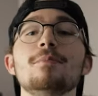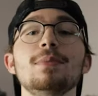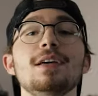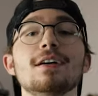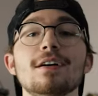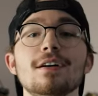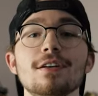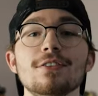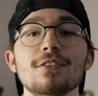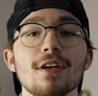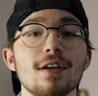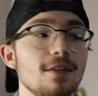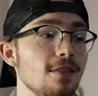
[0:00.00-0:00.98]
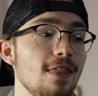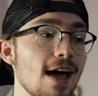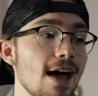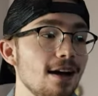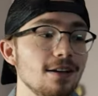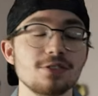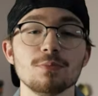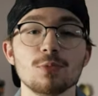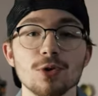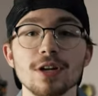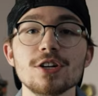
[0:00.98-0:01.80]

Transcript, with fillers: because that is more